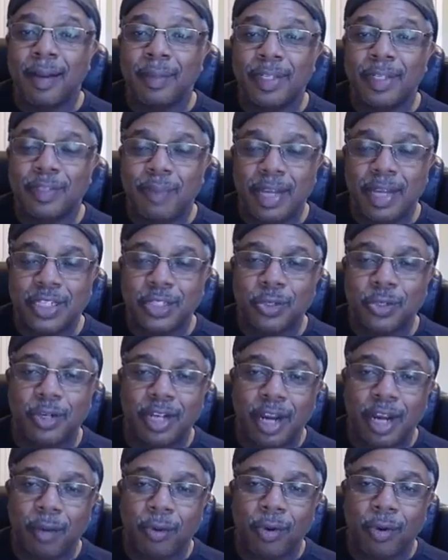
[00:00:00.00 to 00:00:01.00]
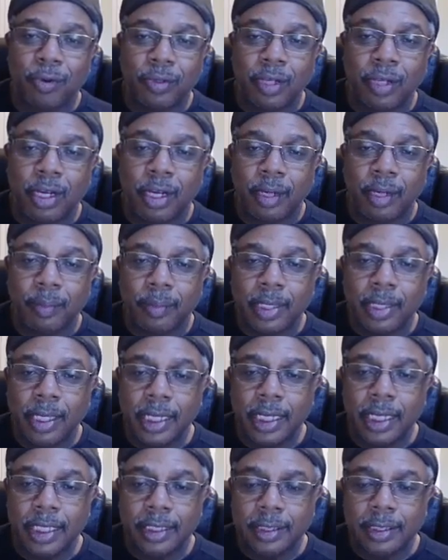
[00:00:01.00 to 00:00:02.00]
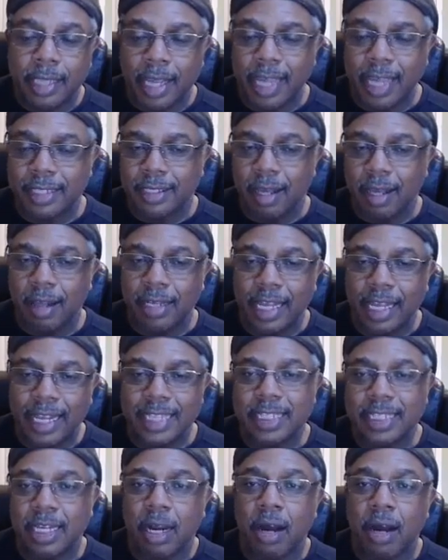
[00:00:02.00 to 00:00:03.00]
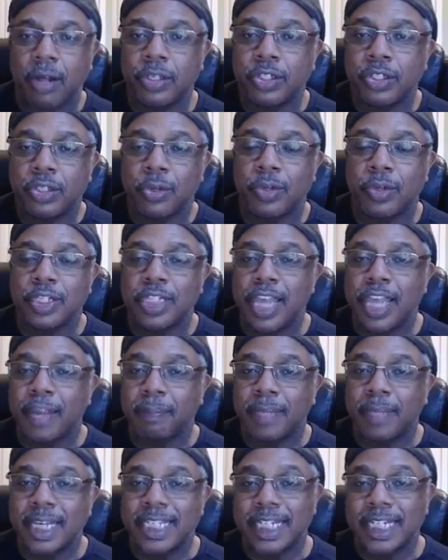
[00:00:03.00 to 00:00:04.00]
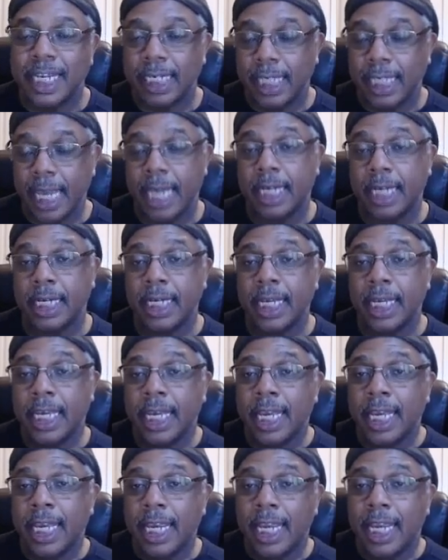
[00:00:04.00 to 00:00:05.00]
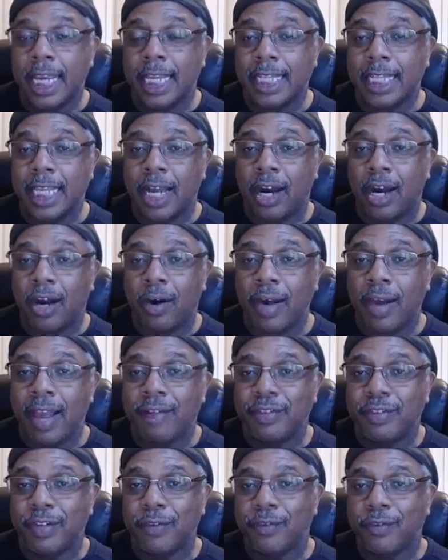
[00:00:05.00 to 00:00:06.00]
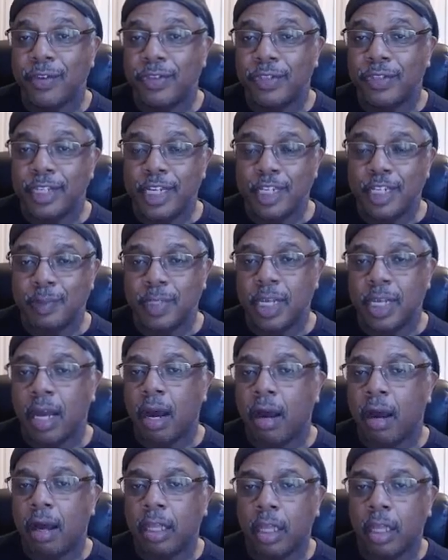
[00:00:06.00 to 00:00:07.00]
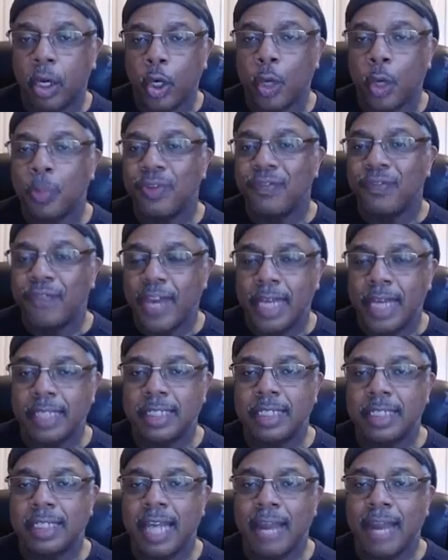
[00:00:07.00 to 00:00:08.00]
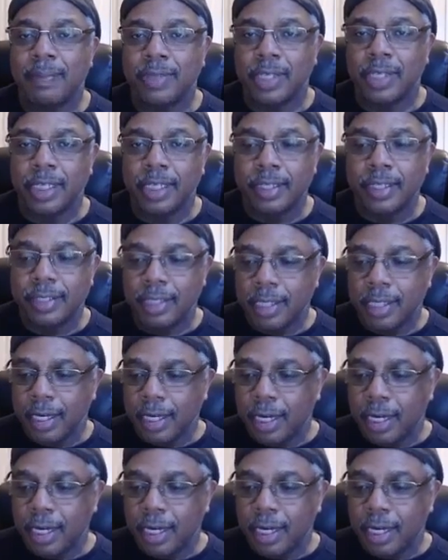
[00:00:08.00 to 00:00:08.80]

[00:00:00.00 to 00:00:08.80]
It's my story that I wrote. And like I said, all the stories take place in Atlanta, and they all have different themes, but they're all urban fantasy type things.